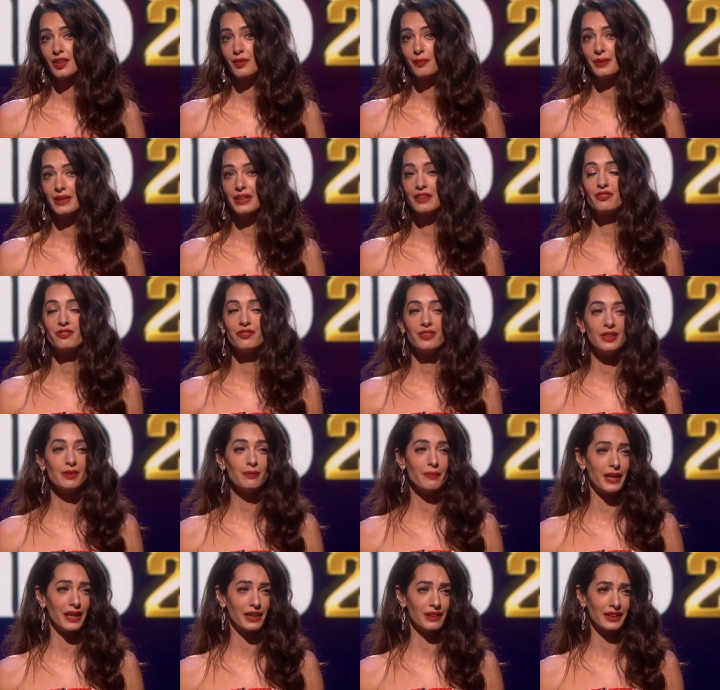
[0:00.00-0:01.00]
being
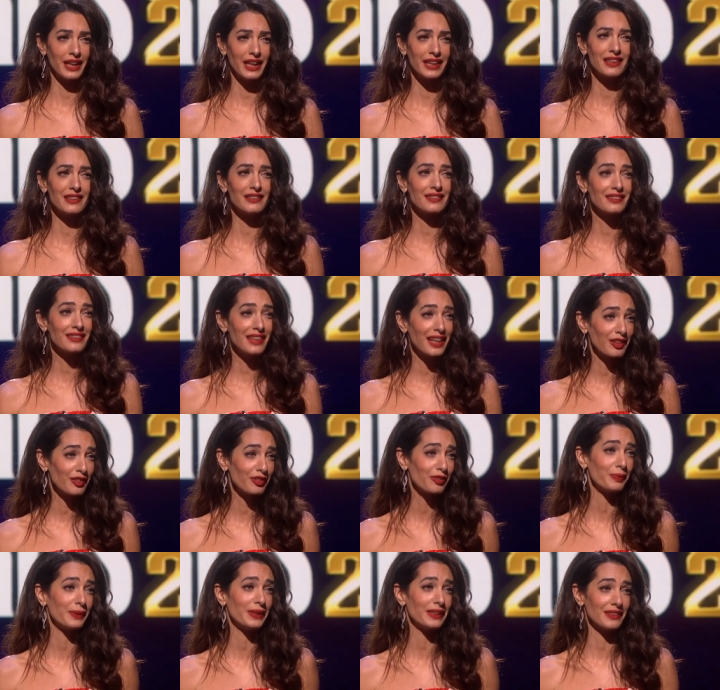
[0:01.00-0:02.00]
female can
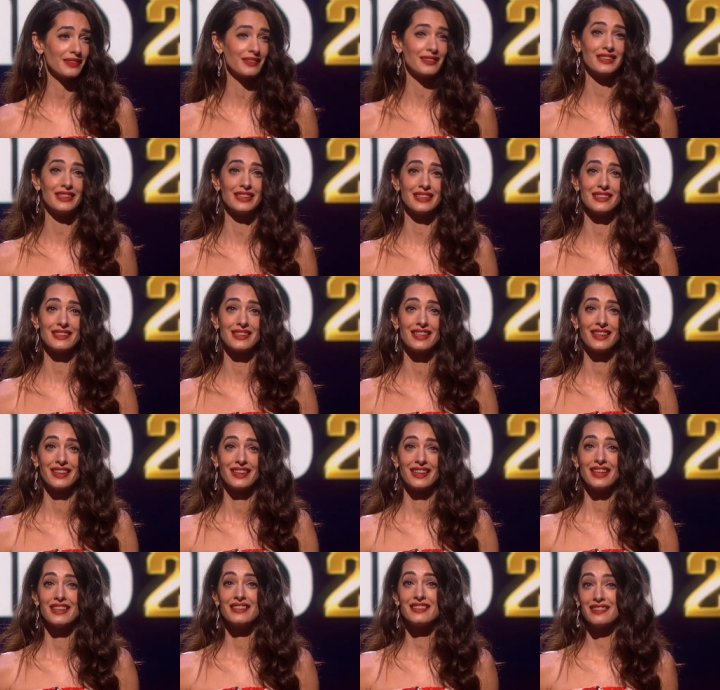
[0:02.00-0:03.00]
itself be considered
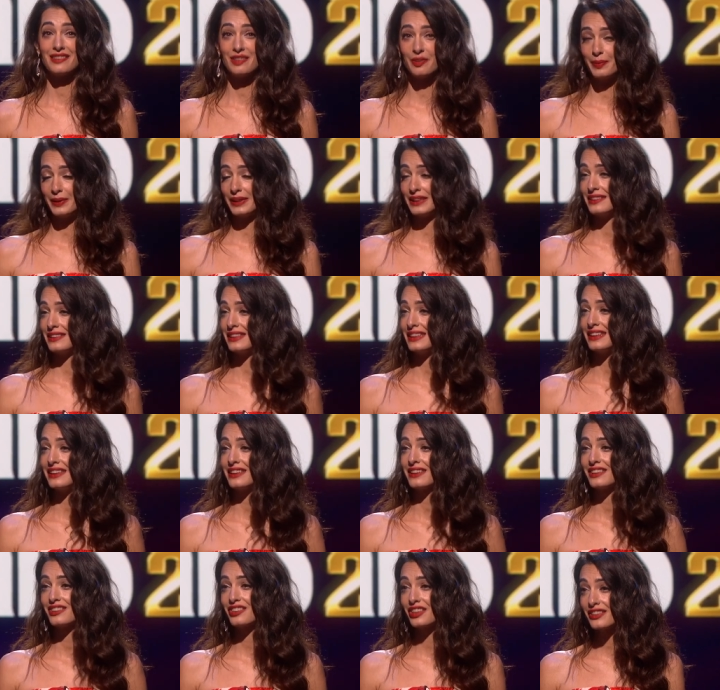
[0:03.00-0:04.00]
a disability.
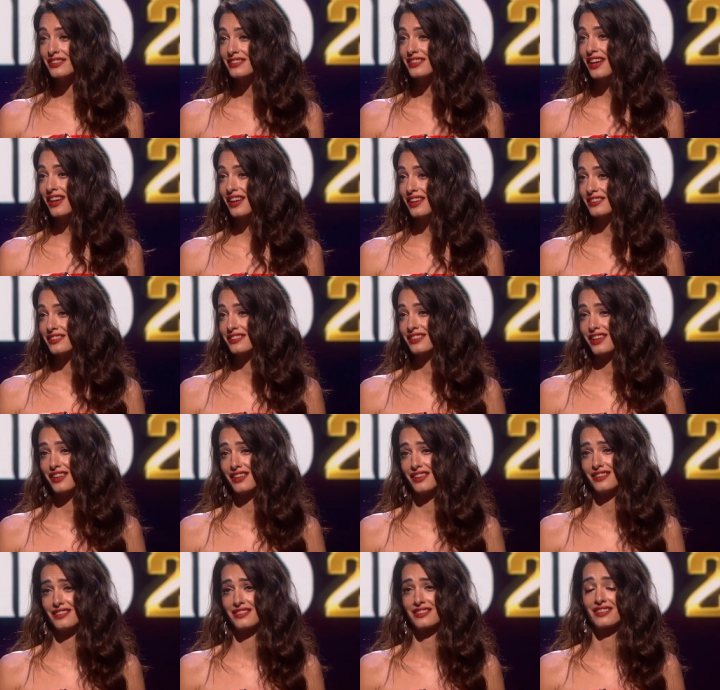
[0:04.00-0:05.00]
Just ask
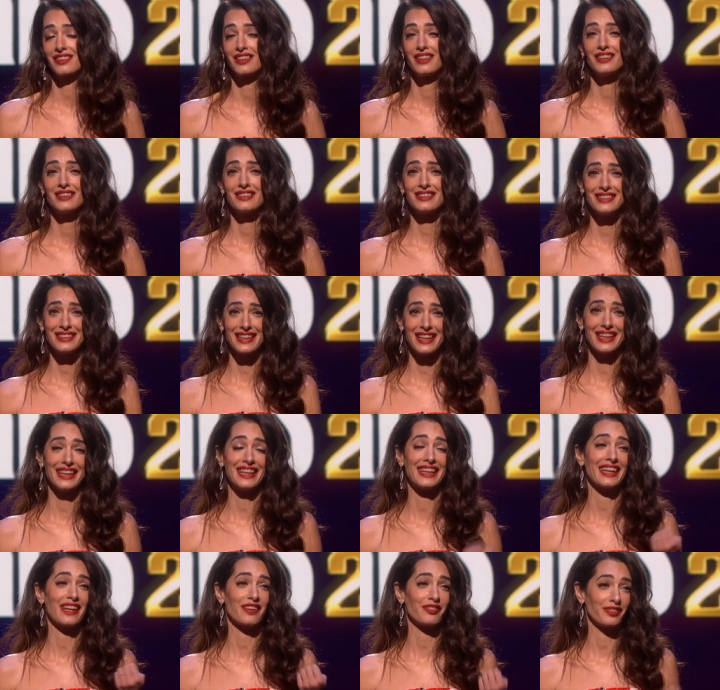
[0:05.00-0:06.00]
girls today
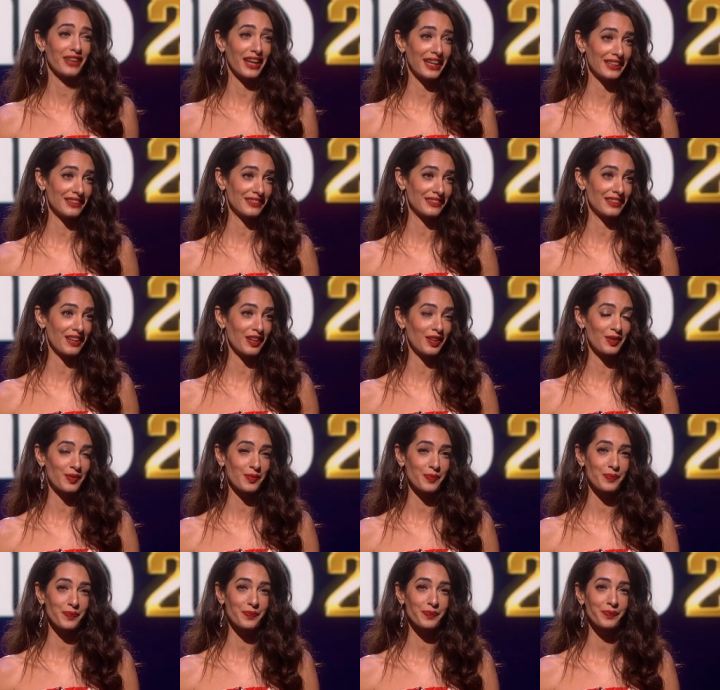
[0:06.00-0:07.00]
in Afghanistan.
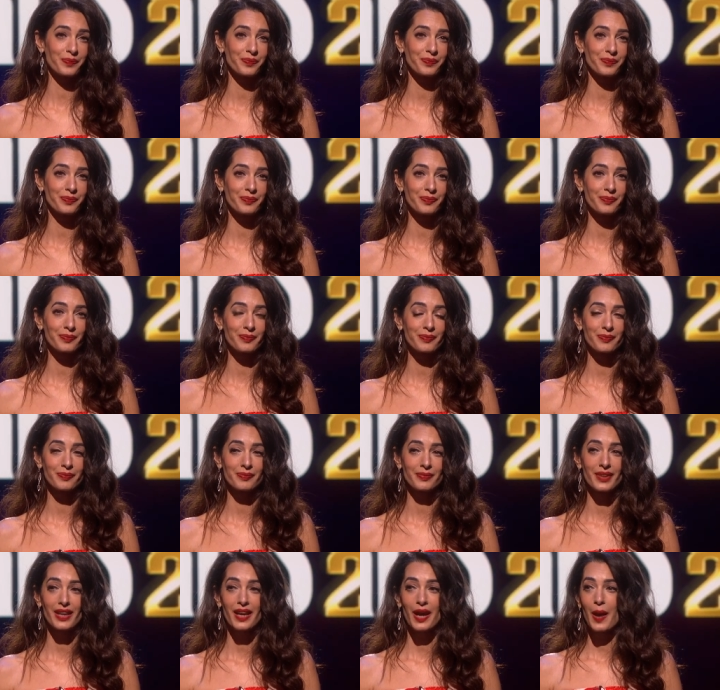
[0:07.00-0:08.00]

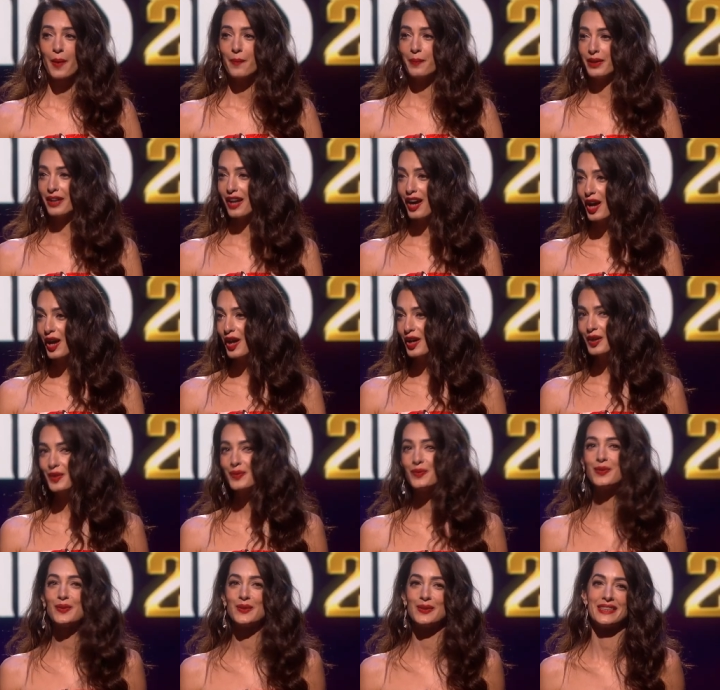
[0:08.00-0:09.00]
But our
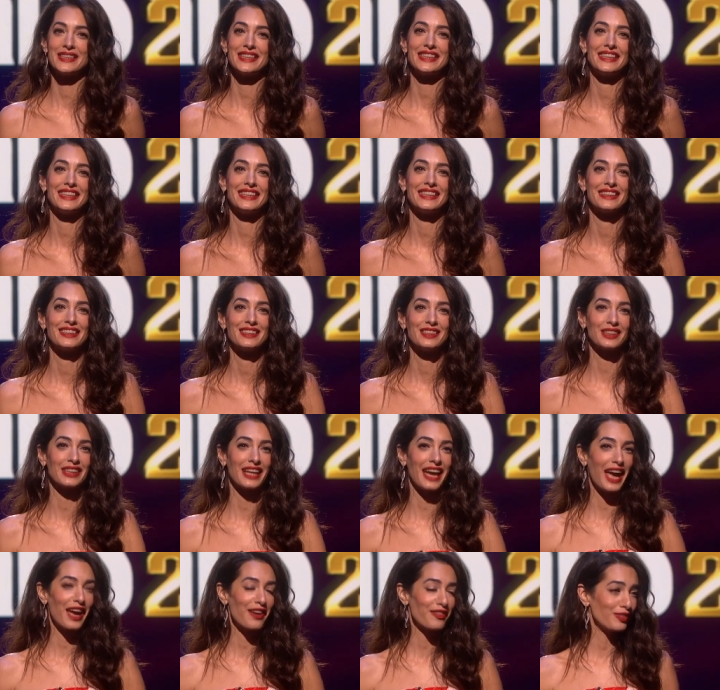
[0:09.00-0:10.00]
awardee took
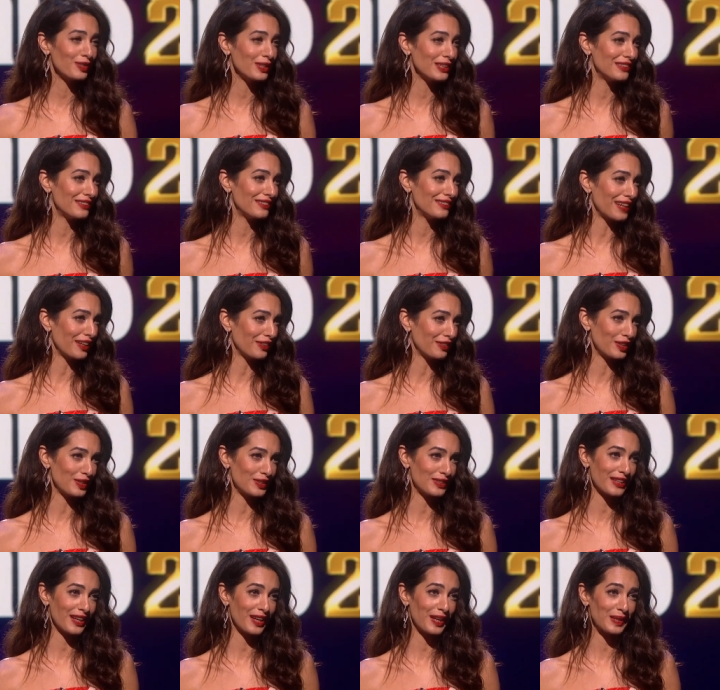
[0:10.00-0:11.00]
every
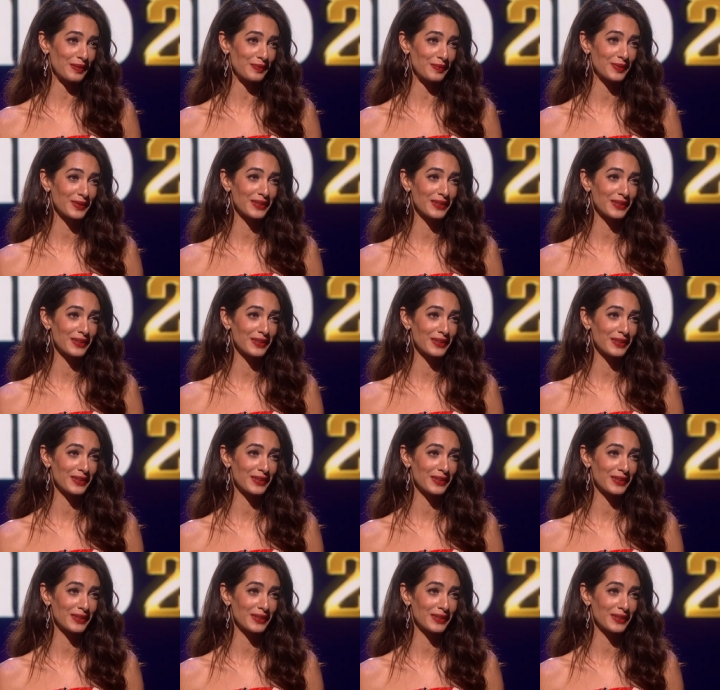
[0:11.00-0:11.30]
stereotype